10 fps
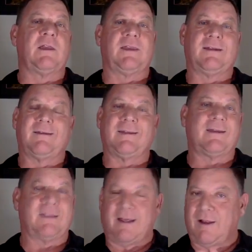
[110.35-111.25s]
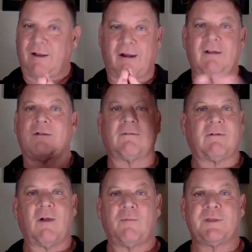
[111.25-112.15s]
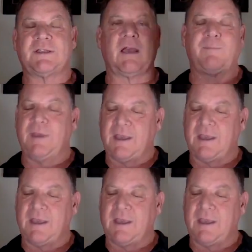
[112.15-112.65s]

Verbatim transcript: You know, the curtain opens up,